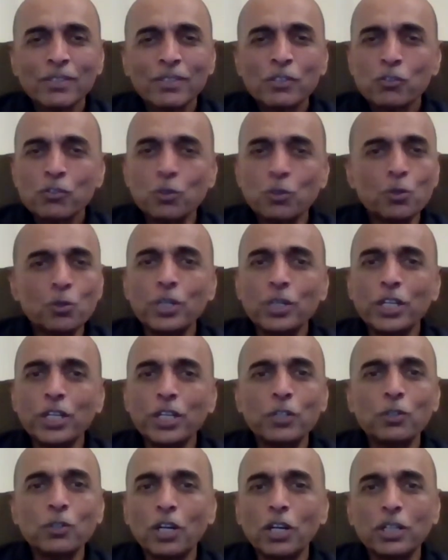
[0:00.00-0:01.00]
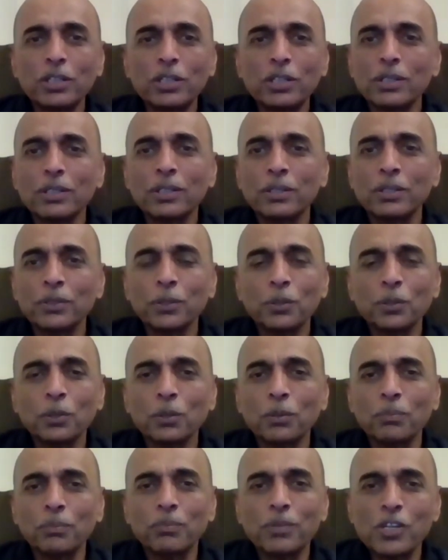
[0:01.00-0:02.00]
So you need not
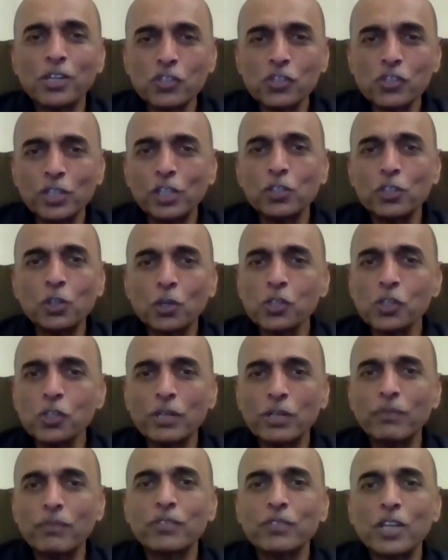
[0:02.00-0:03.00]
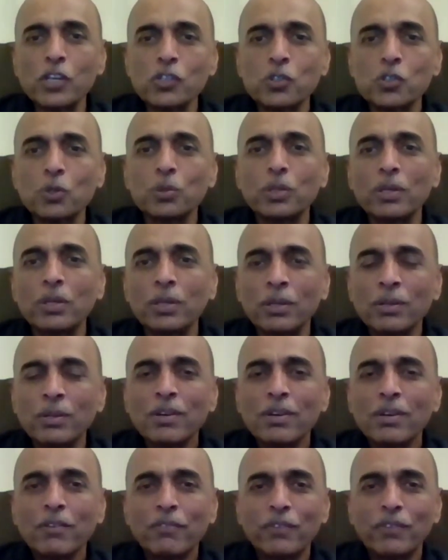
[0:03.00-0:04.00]
restrict yourself just to the
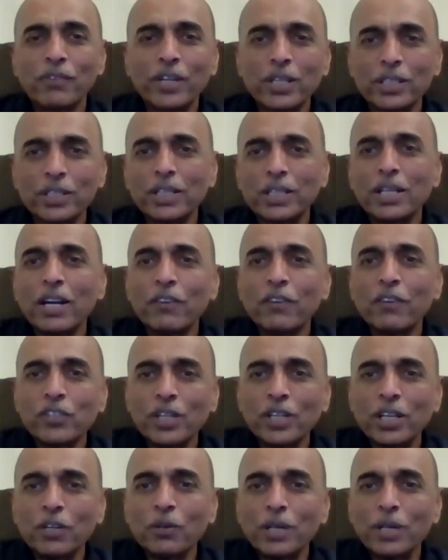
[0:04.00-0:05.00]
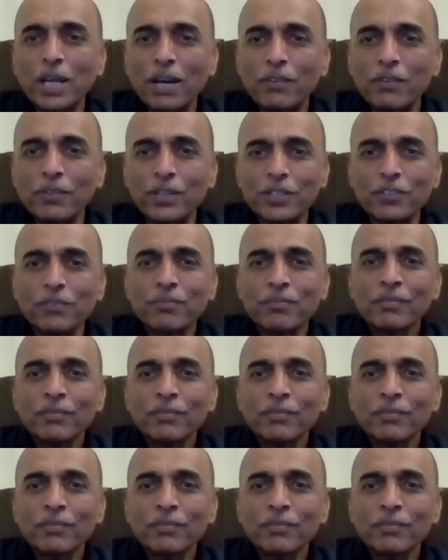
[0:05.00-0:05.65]
figure that I've shared on average.